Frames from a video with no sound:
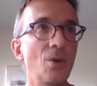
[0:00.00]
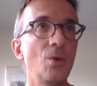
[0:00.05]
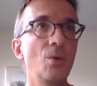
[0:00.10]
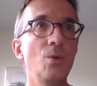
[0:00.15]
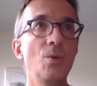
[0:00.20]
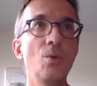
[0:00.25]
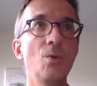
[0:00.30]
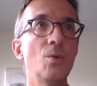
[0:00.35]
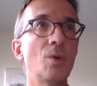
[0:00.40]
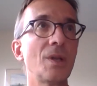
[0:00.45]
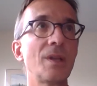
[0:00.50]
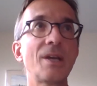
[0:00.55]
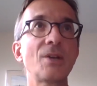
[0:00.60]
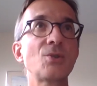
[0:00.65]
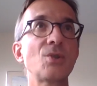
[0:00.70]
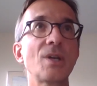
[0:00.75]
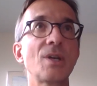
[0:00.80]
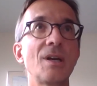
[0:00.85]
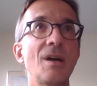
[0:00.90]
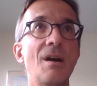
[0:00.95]
Ooh,
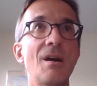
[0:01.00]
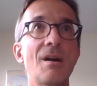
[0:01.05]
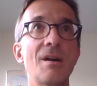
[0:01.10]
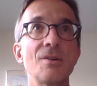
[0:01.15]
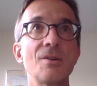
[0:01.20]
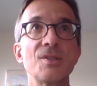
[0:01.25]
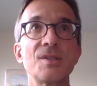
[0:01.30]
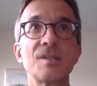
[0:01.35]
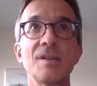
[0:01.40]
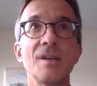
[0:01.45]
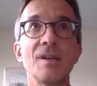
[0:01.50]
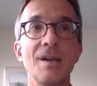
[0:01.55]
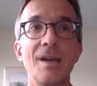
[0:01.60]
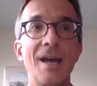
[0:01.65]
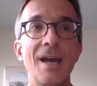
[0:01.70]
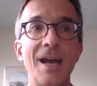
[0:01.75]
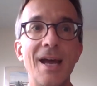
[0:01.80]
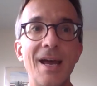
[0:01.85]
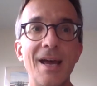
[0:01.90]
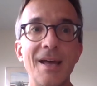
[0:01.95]
electric cars.
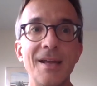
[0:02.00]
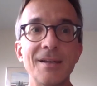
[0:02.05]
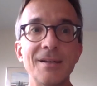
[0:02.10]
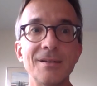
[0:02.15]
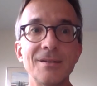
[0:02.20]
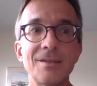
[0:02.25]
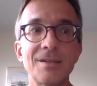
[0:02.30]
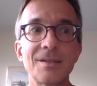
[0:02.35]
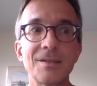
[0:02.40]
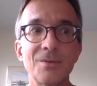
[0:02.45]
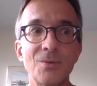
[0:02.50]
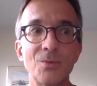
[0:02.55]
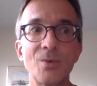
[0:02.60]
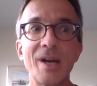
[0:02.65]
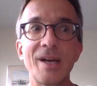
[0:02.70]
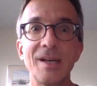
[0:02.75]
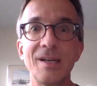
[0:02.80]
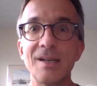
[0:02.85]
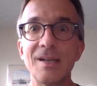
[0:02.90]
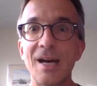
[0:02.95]
And
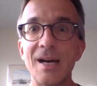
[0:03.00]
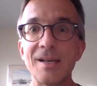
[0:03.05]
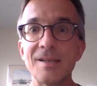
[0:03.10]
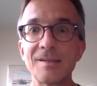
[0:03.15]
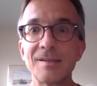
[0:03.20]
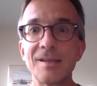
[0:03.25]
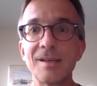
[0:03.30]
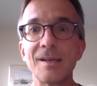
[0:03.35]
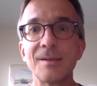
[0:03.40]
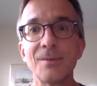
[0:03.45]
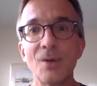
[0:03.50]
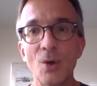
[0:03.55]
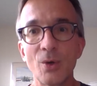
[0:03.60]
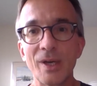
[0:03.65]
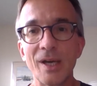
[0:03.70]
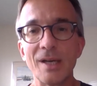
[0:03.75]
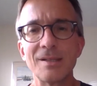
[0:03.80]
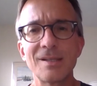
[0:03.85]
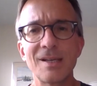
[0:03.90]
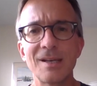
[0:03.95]
recognize that,
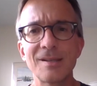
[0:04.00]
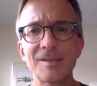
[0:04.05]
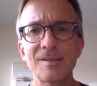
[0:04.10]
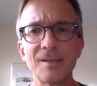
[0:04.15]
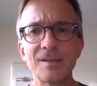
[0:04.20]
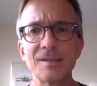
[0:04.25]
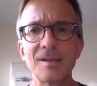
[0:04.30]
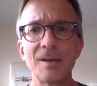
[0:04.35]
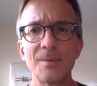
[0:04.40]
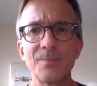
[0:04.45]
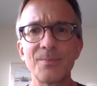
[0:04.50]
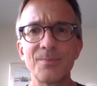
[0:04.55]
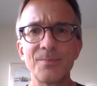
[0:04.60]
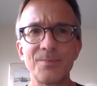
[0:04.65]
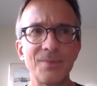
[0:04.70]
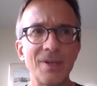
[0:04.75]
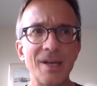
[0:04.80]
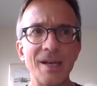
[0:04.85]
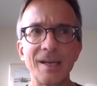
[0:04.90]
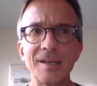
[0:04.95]
okay, Tesla's up
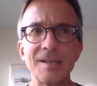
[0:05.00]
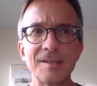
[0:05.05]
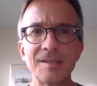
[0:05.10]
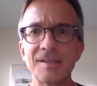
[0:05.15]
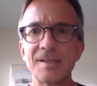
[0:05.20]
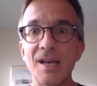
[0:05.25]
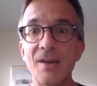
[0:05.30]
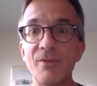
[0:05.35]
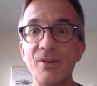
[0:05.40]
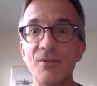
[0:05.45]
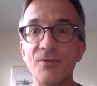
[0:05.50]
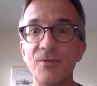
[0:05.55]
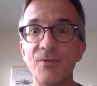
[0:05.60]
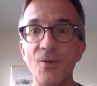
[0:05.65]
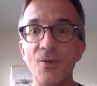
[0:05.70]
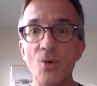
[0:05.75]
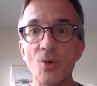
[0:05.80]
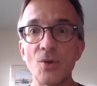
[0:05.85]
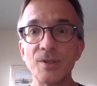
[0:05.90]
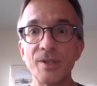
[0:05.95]
like
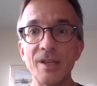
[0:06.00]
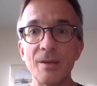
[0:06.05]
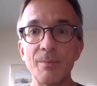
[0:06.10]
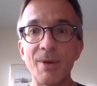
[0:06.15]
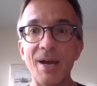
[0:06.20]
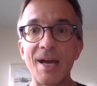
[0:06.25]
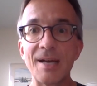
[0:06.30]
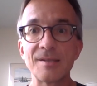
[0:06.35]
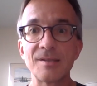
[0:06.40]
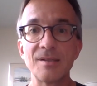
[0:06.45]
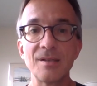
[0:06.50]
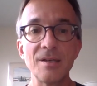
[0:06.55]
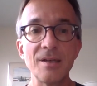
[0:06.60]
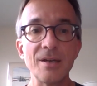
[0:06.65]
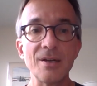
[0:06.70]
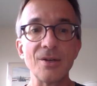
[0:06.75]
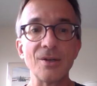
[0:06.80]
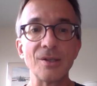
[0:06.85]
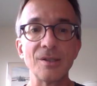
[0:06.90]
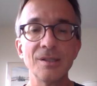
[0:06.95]
7-fold in the past
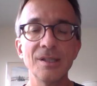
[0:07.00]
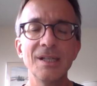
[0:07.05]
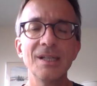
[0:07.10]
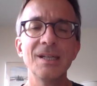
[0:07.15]
year.